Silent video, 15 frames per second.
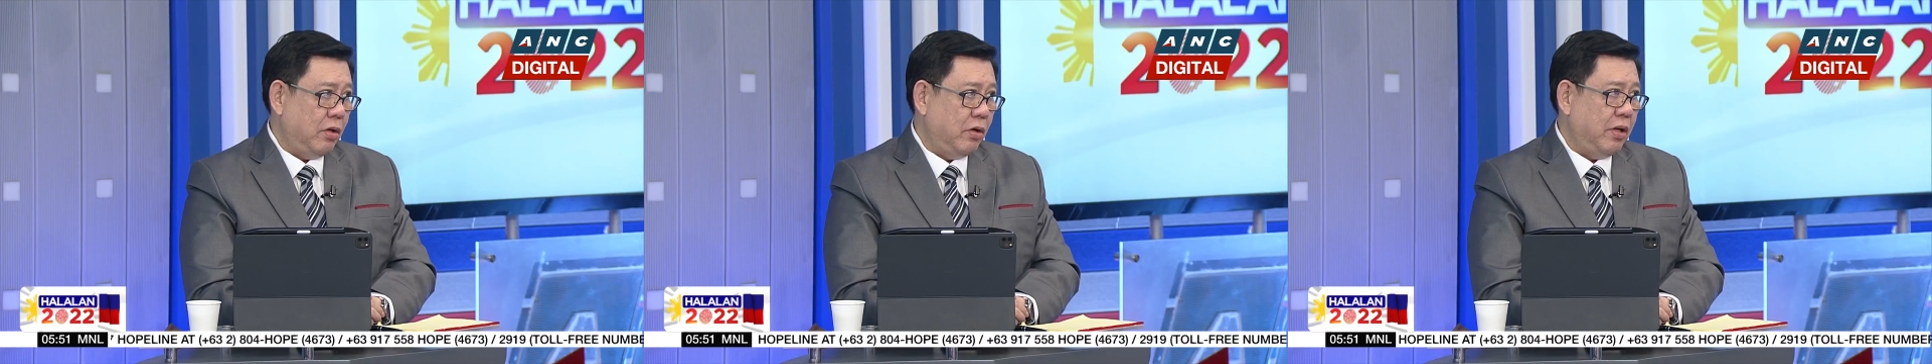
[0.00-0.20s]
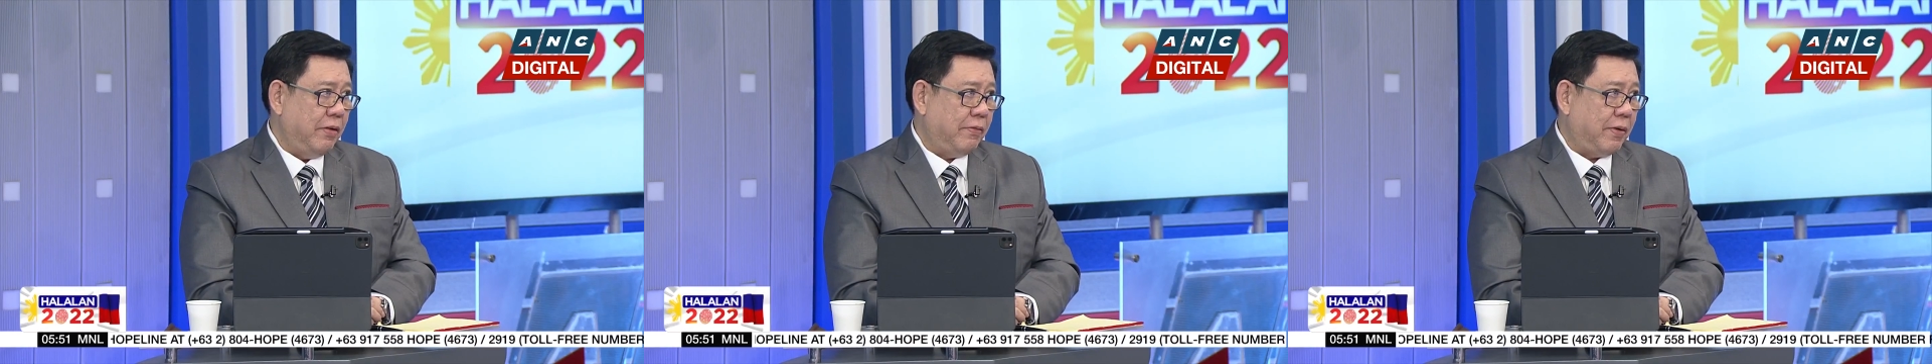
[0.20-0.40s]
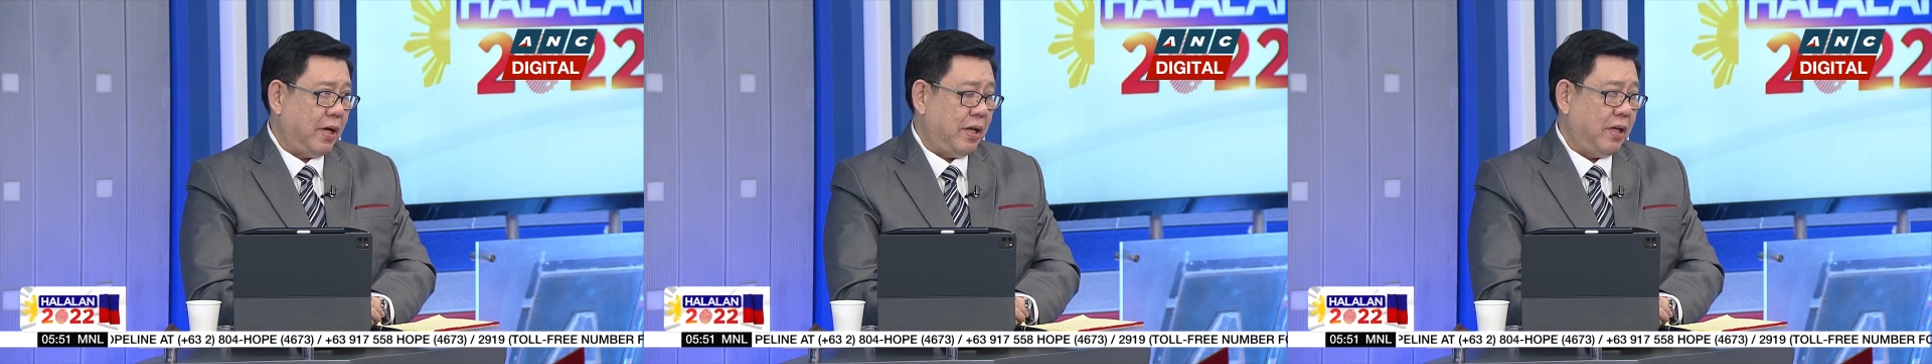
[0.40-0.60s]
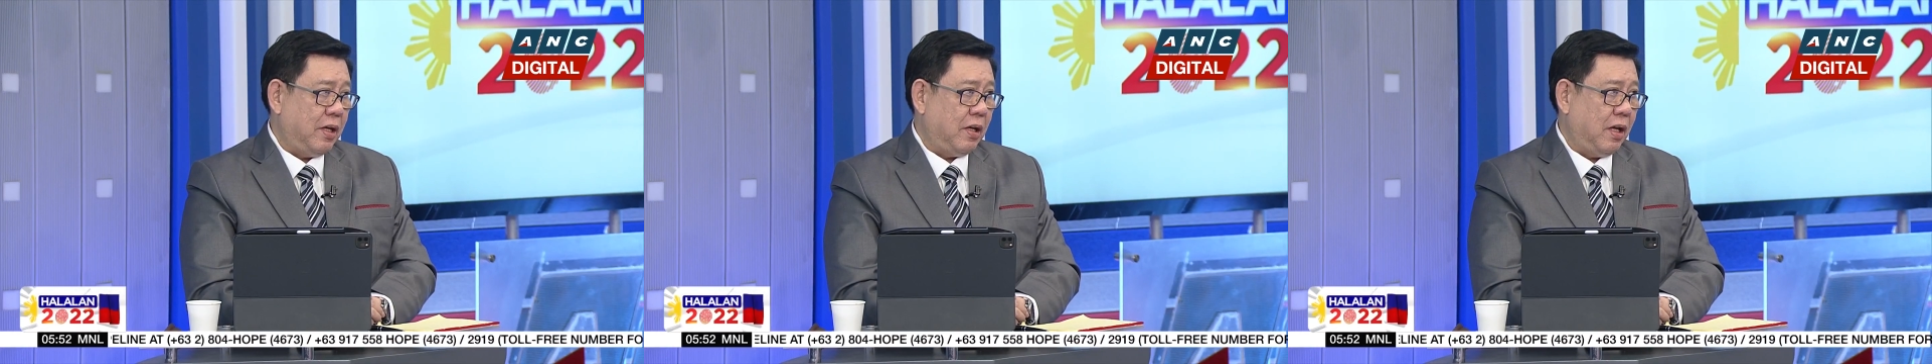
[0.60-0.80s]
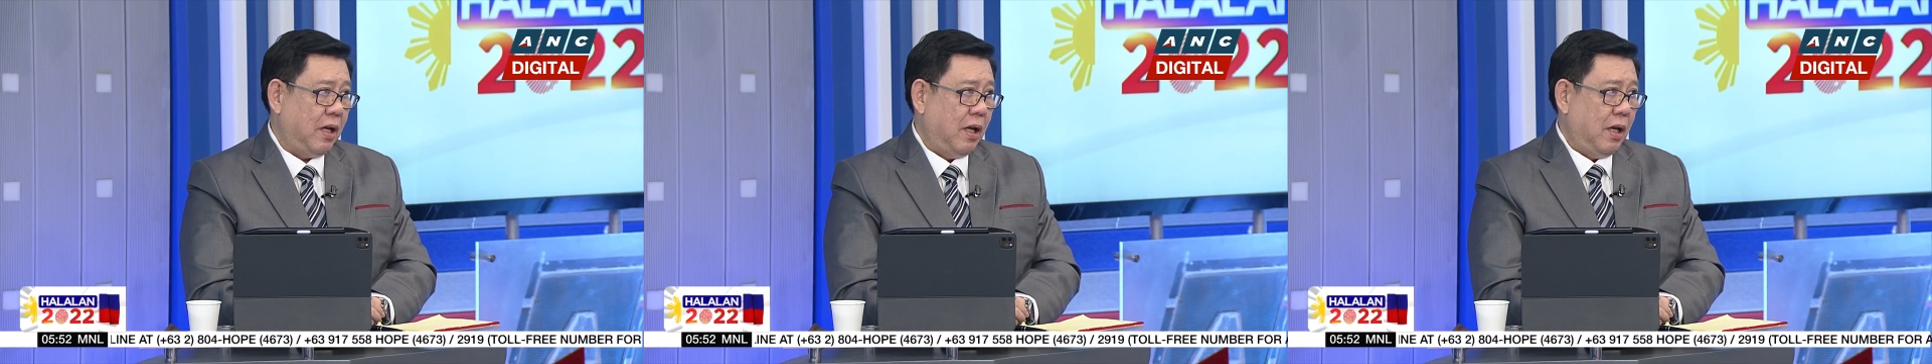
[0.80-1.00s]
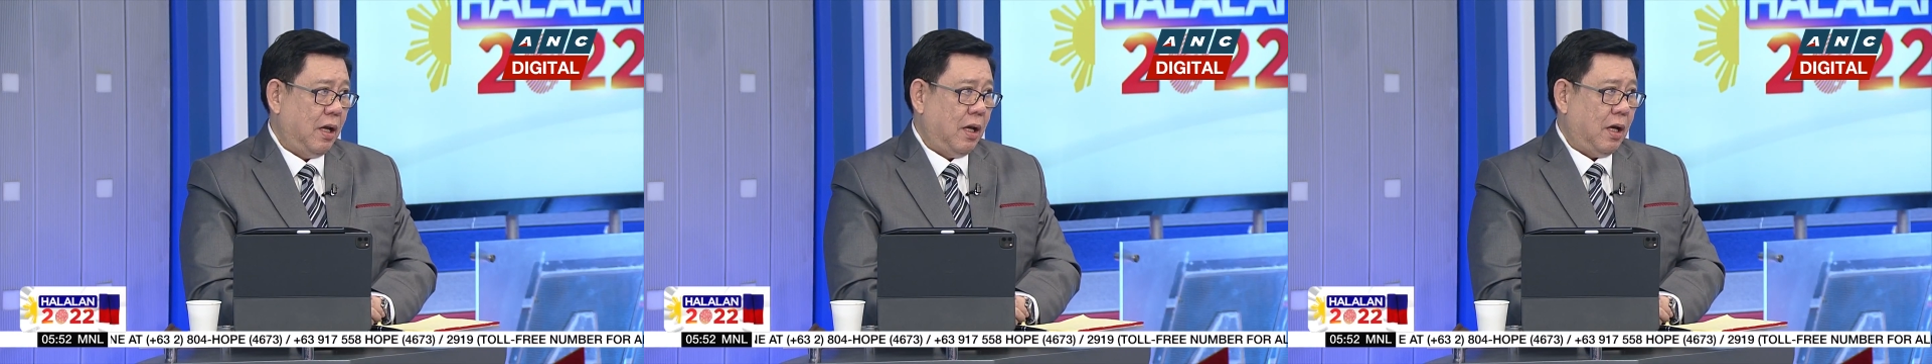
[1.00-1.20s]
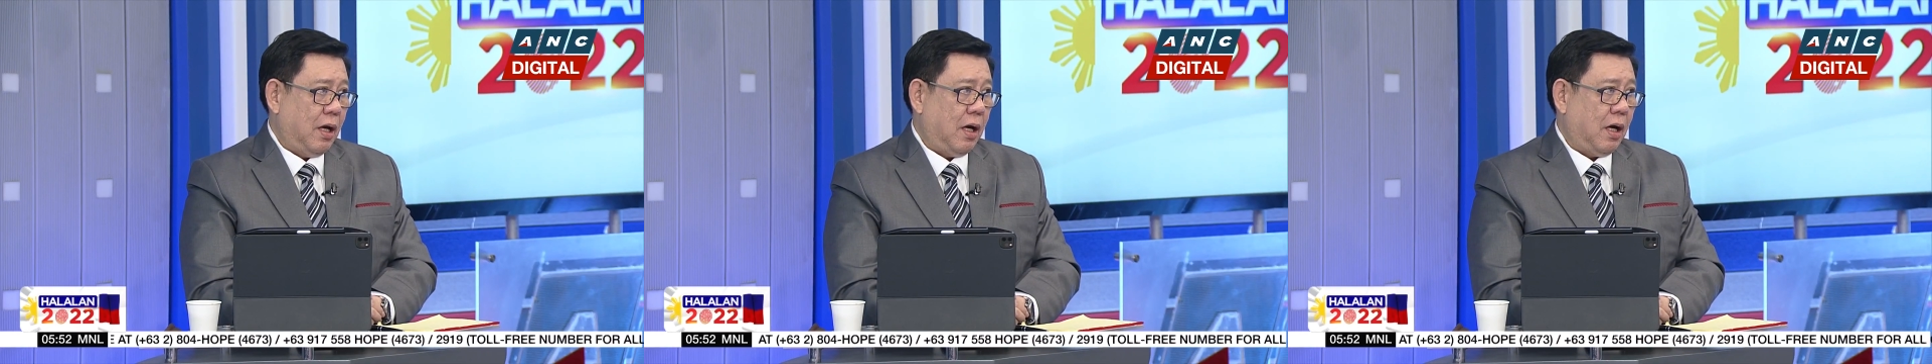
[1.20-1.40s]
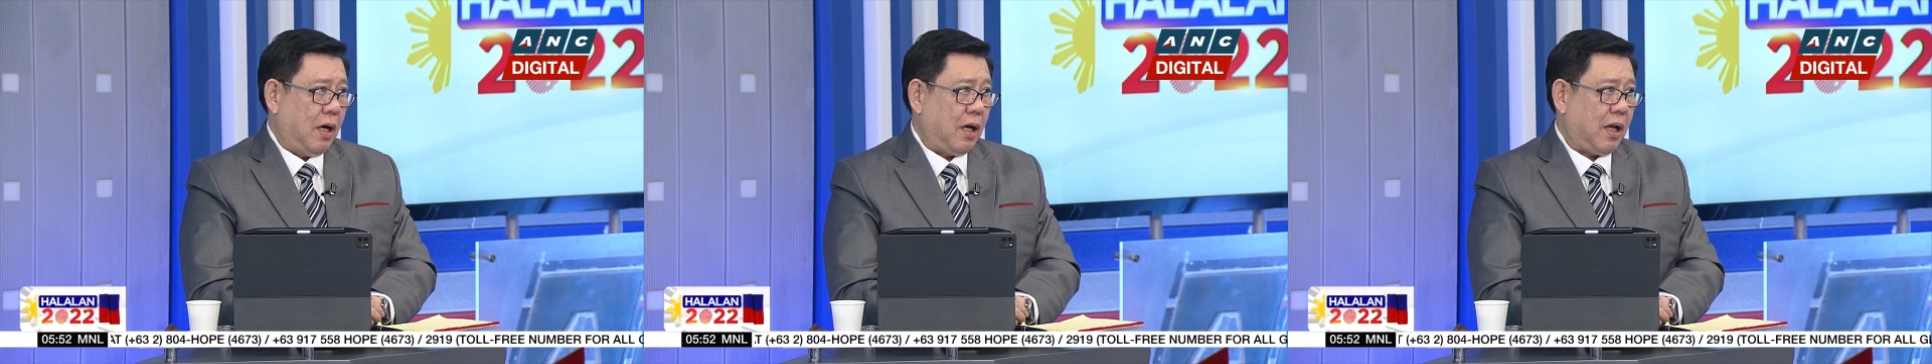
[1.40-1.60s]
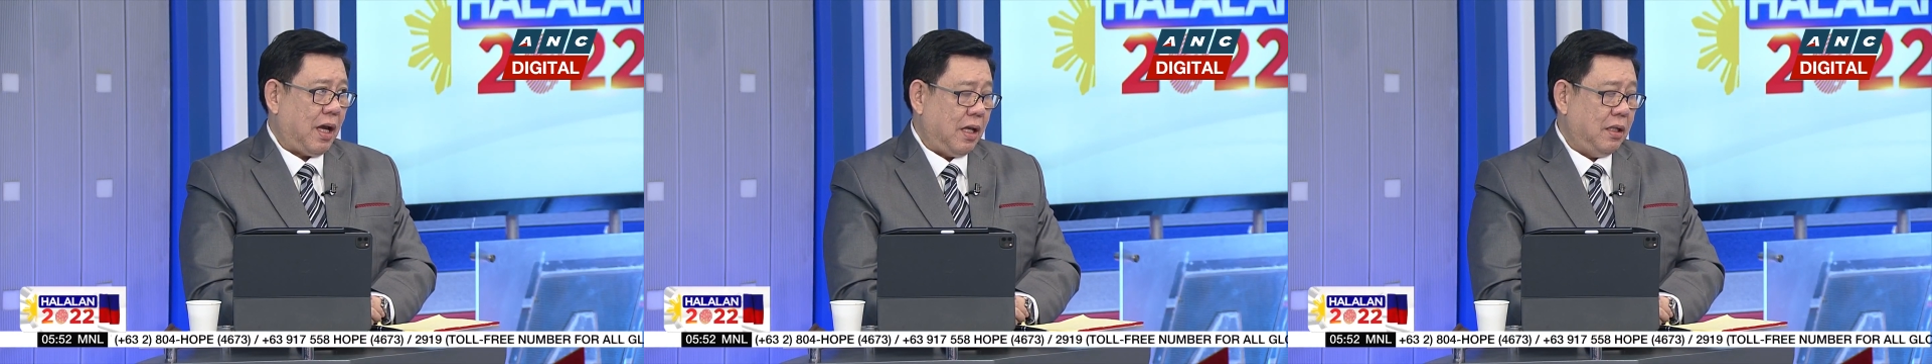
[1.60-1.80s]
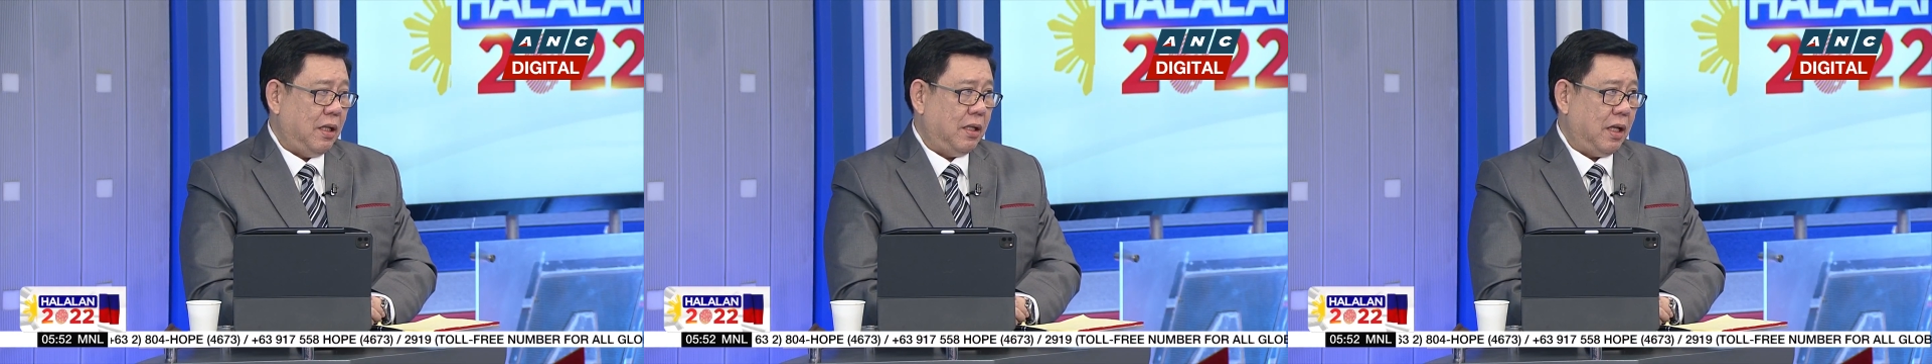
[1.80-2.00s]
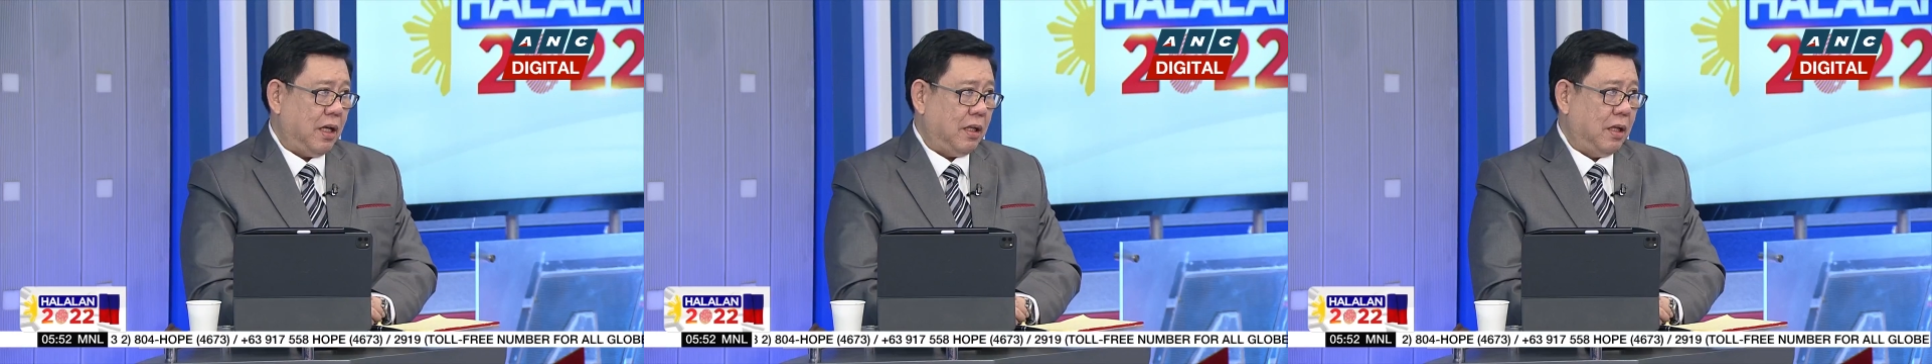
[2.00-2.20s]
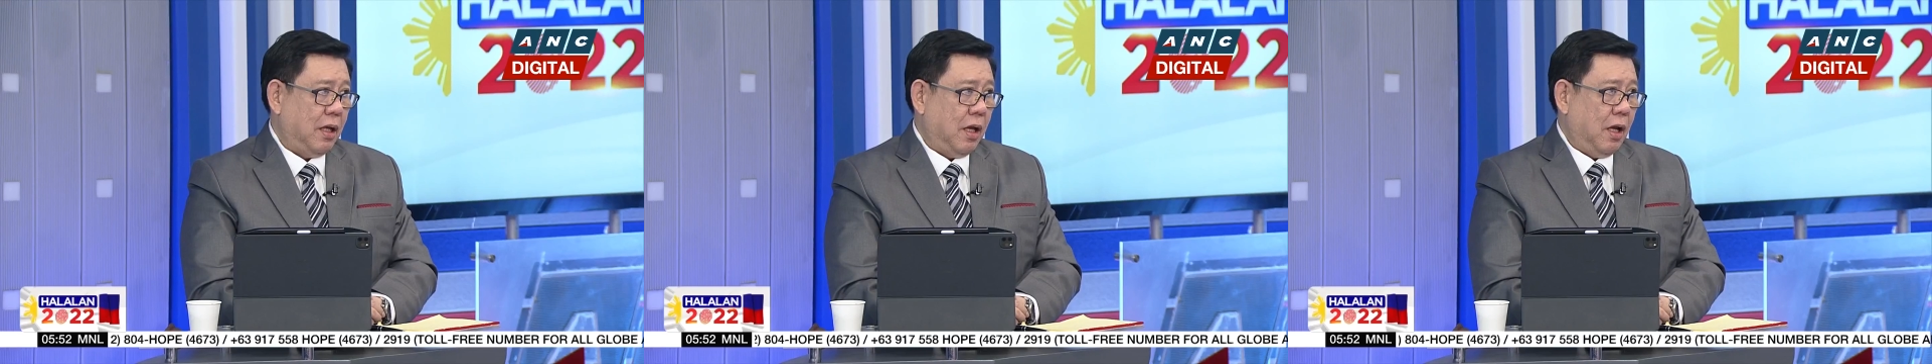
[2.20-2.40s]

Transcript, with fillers: unifying candidate.